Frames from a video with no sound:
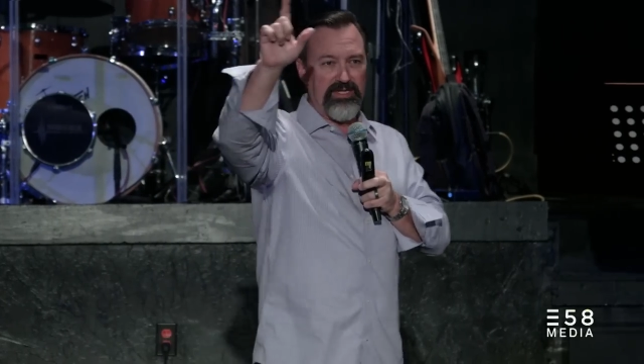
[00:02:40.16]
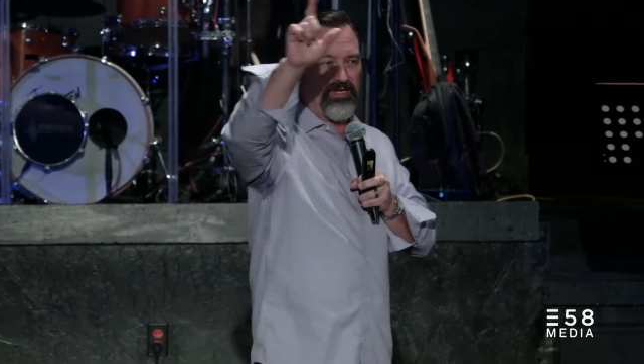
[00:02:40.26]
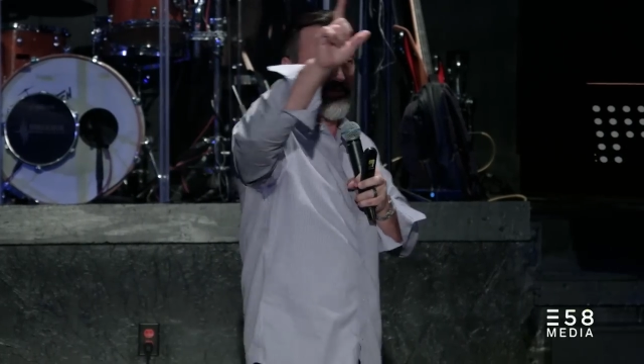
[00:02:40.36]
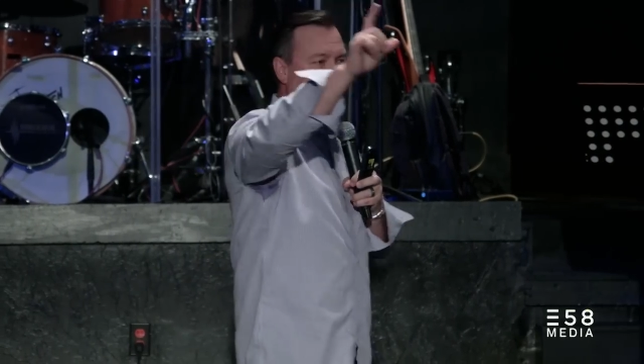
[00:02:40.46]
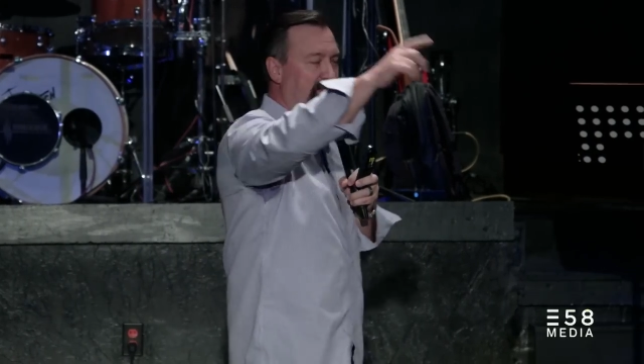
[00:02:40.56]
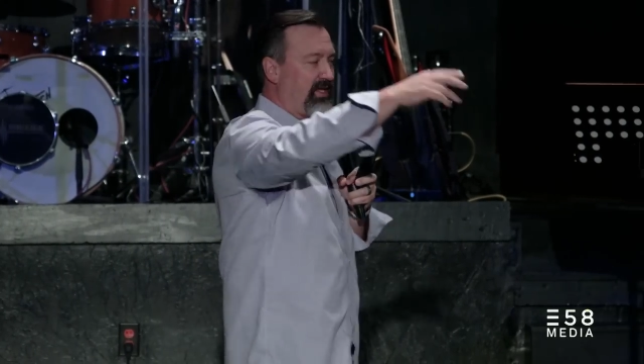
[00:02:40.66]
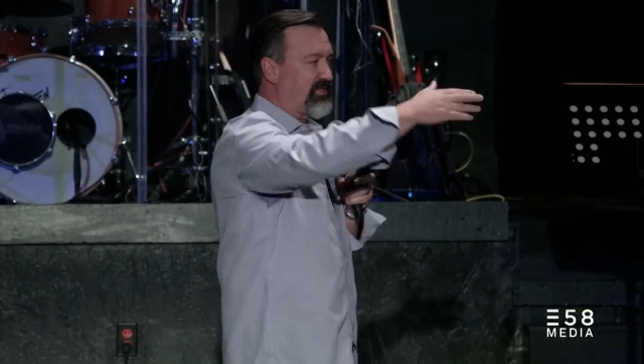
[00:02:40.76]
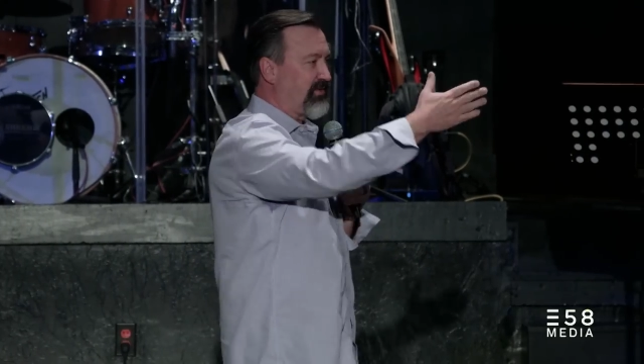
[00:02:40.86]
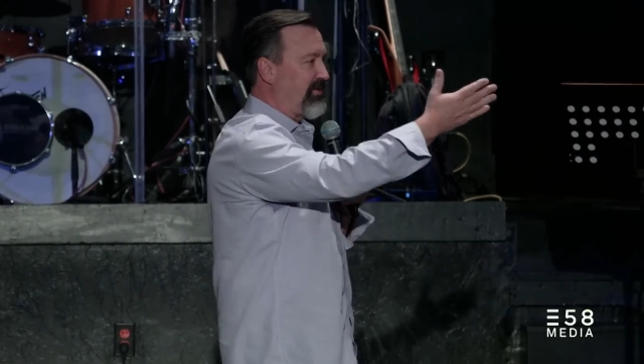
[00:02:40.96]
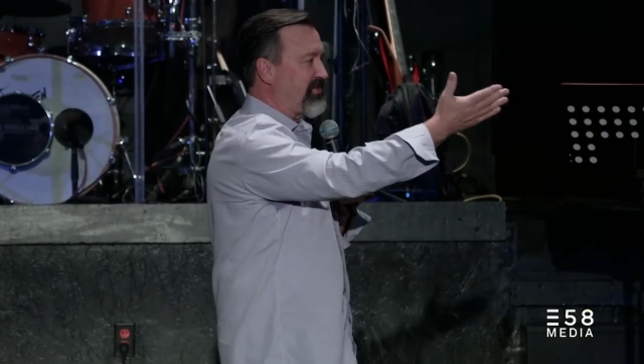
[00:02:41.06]
Okay,
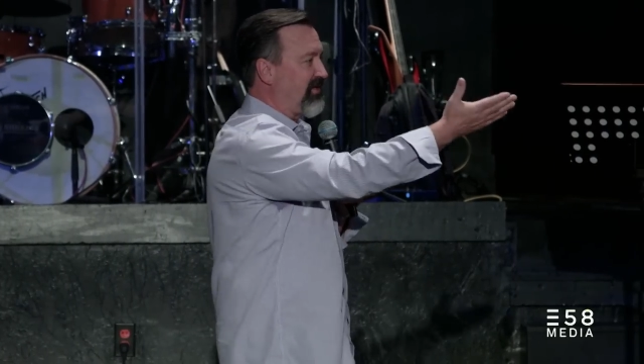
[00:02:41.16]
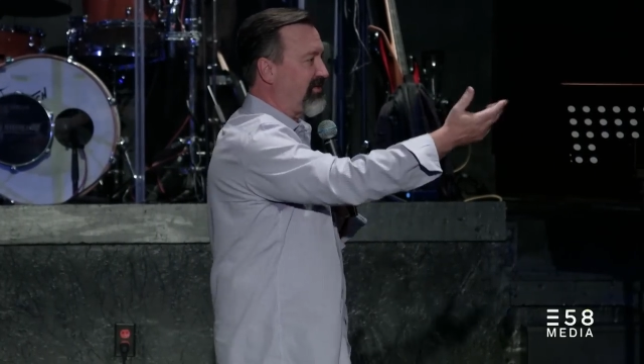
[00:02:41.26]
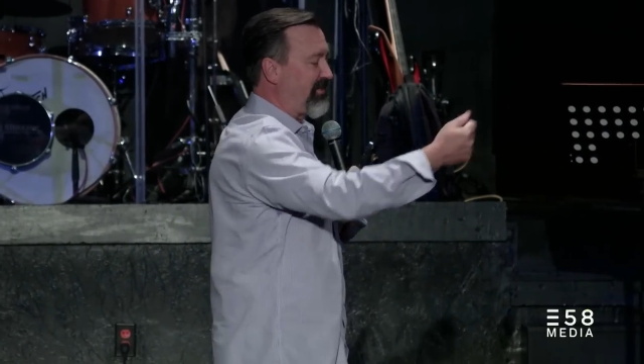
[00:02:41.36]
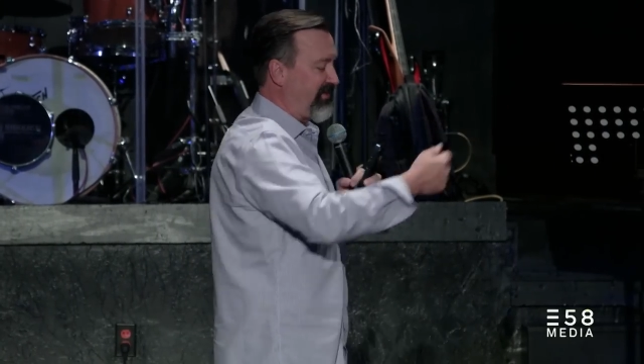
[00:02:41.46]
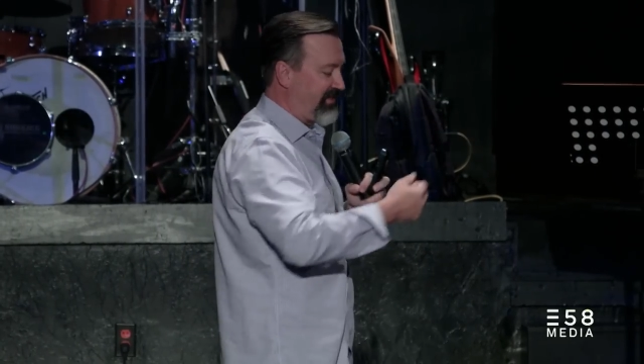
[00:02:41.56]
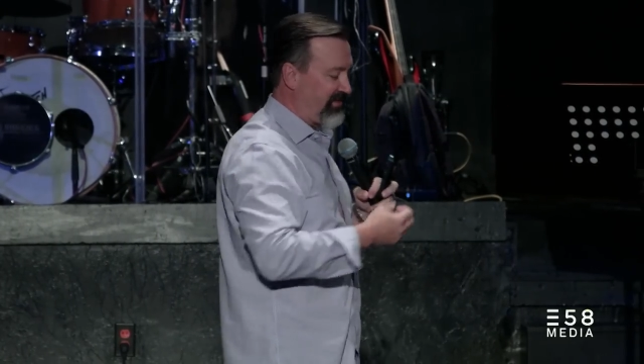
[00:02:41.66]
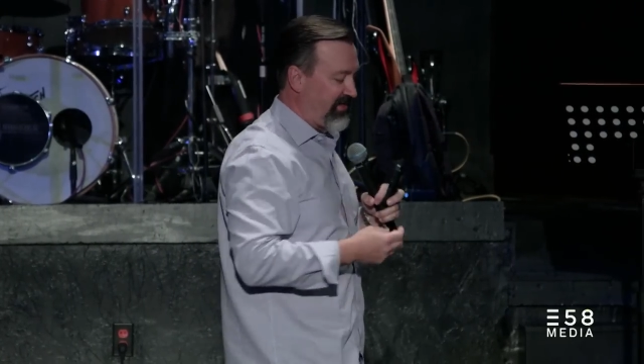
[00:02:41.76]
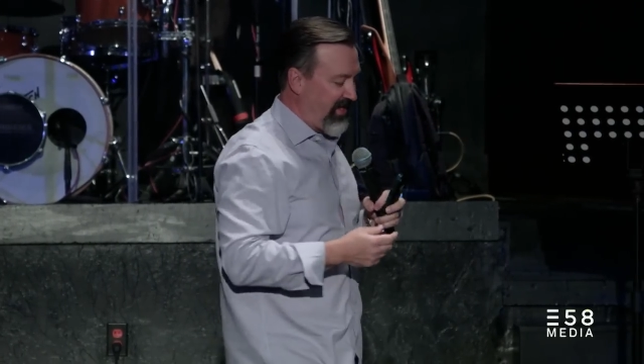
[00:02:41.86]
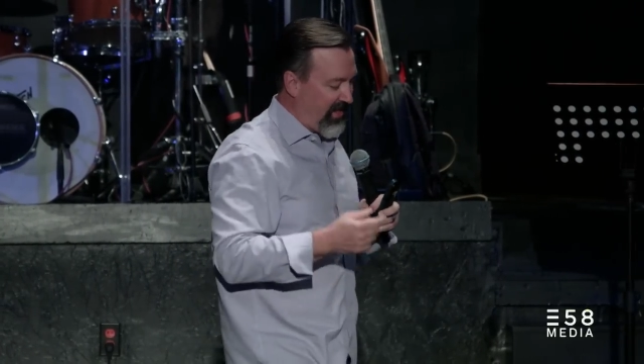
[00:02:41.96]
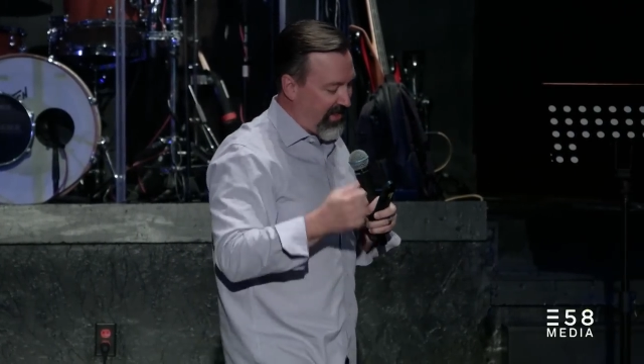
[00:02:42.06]
that's what I'm talking about right there
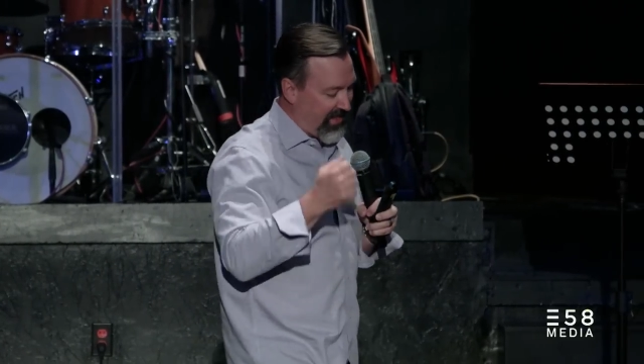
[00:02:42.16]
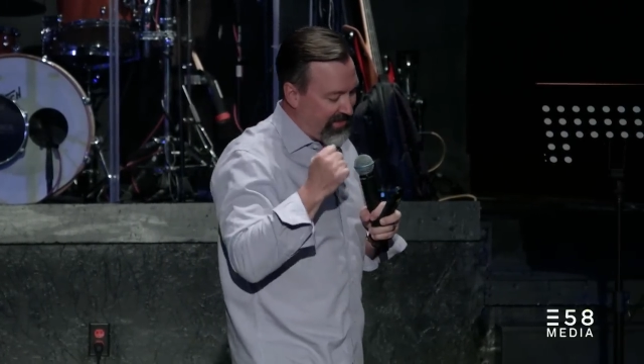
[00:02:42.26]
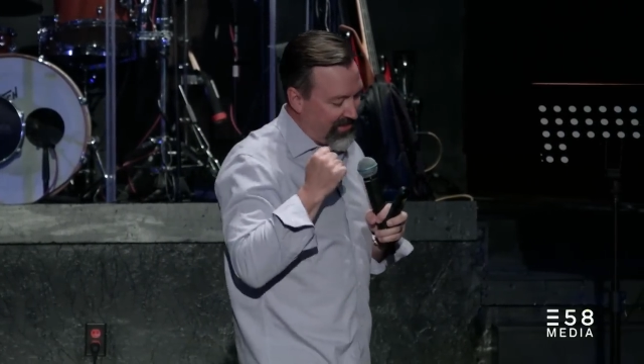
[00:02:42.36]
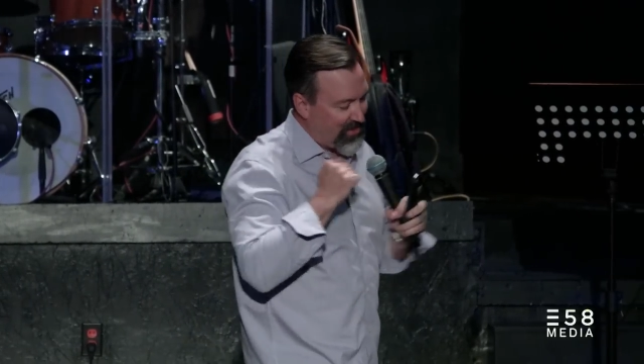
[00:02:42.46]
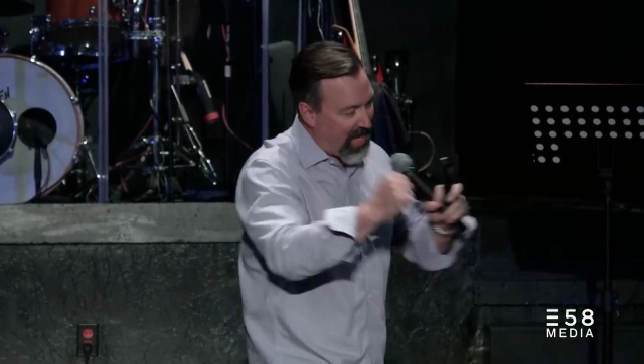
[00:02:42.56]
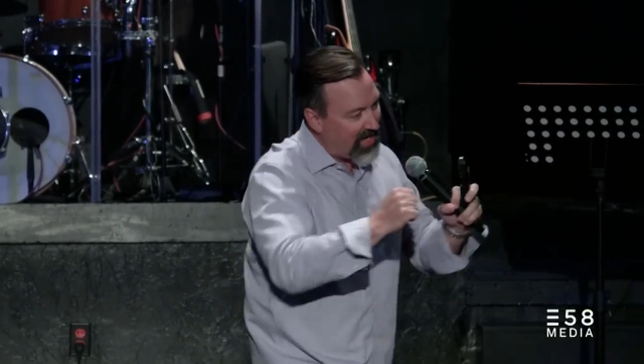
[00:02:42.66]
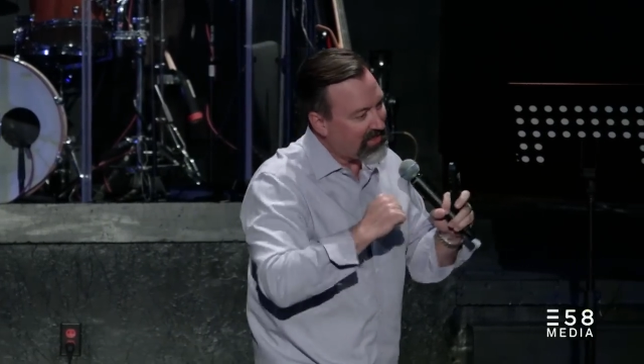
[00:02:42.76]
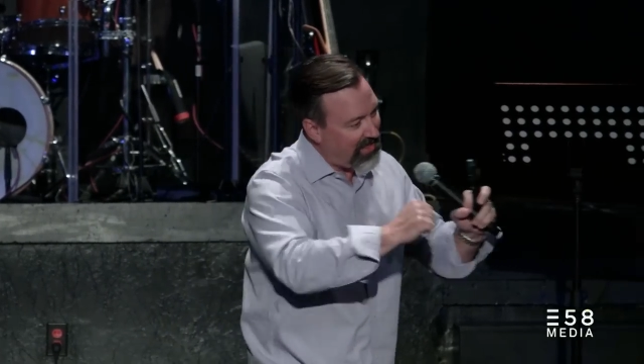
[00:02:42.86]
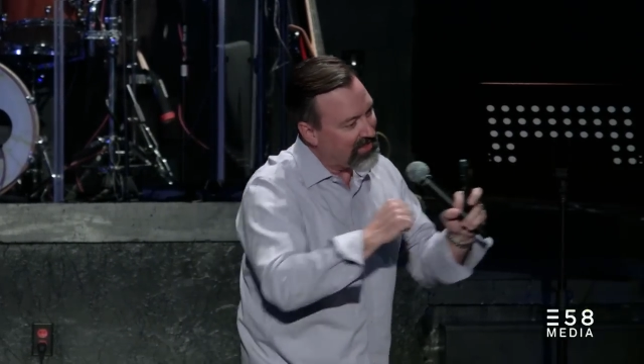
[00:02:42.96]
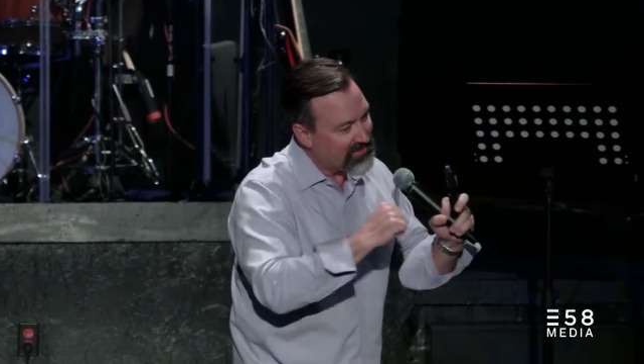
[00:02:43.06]

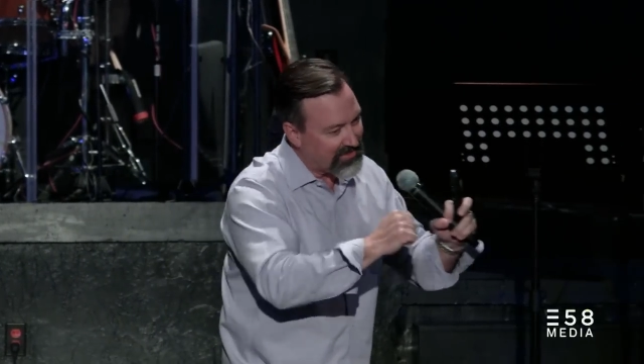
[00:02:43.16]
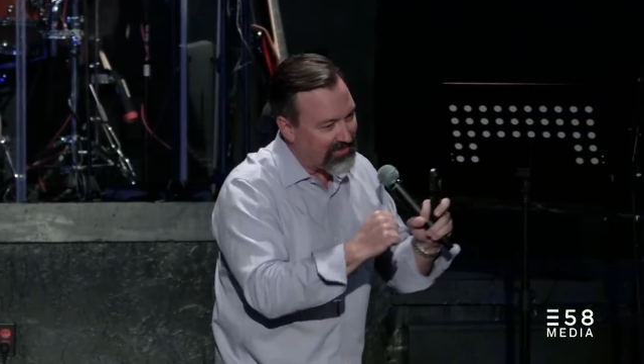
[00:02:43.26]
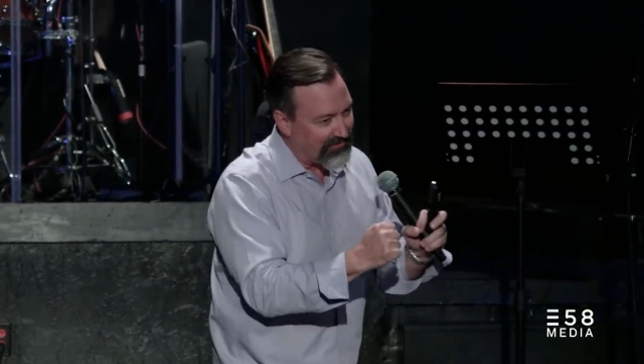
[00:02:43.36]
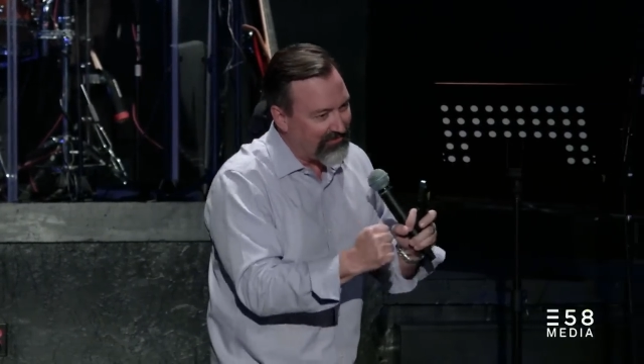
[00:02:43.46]
that kind of stuff